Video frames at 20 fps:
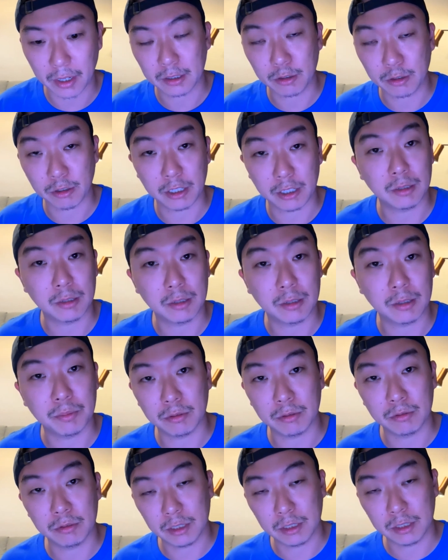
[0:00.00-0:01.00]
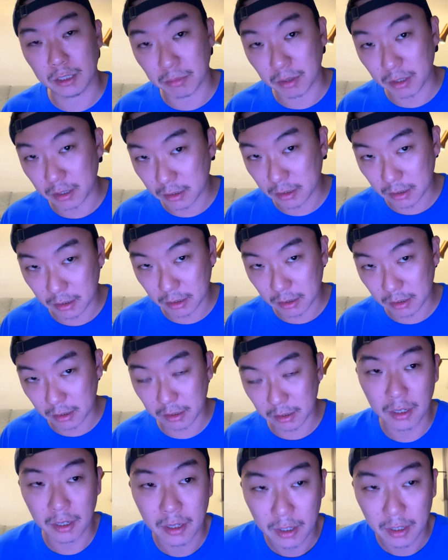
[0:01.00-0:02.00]
created by really amazing
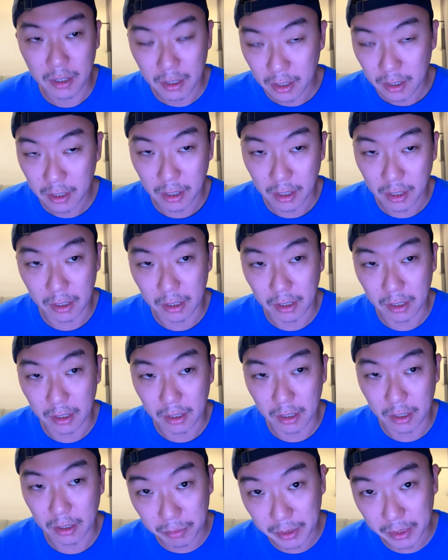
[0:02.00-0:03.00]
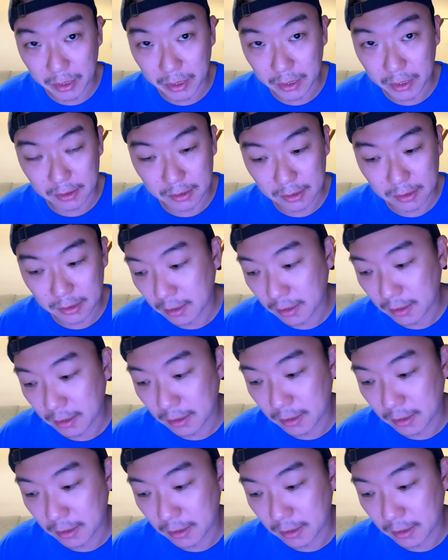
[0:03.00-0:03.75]
filmmakers.